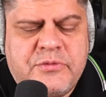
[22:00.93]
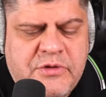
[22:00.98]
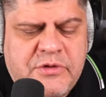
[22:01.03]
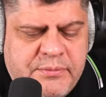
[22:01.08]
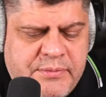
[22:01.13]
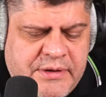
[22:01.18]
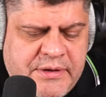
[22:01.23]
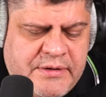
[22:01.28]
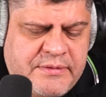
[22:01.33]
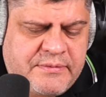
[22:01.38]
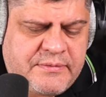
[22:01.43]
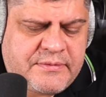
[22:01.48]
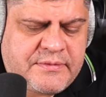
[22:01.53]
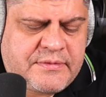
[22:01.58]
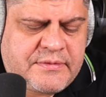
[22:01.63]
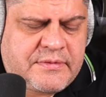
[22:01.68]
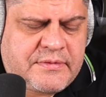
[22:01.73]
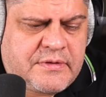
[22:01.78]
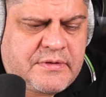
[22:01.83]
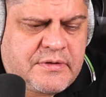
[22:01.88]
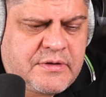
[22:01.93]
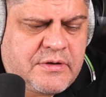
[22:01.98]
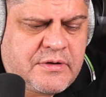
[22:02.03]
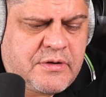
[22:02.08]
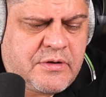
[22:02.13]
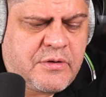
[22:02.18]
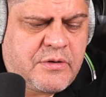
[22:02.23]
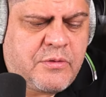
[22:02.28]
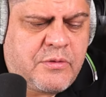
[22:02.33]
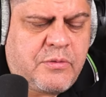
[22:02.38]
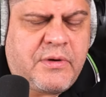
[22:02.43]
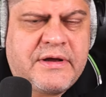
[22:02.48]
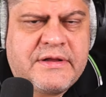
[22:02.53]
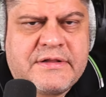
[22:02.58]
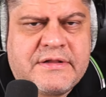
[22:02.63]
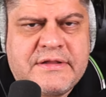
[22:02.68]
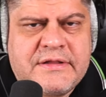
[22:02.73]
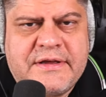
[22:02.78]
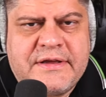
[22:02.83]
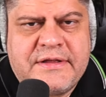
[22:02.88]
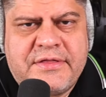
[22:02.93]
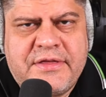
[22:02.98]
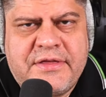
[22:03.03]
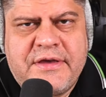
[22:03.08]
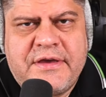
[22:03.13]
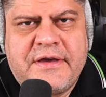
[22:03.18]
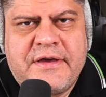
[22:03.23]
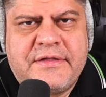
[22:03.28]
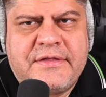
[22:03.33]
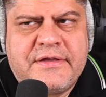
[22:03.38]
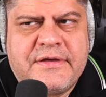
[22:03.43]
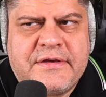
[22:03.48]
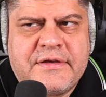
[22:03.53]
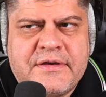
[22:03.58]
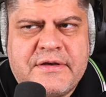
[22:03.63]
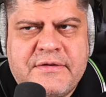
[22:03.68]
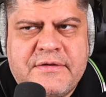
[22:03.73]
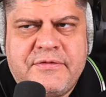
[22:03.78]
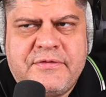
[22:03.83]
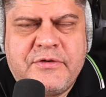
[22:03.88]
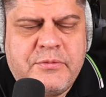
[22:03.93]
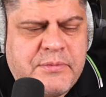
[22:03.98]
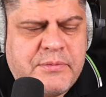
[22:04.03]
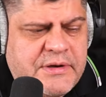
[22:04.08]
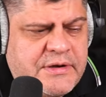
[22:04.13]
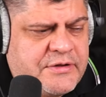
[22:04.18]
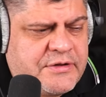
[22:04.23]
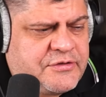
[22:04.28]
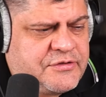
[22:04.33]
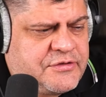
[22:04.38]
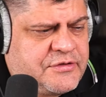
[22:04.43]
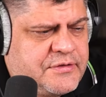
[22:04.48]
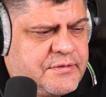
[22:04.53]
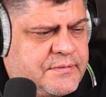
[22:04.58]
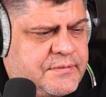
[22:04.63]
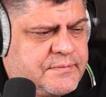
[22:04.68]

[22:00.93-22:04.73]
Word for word: will be quite lengthy, I think, a few minutes.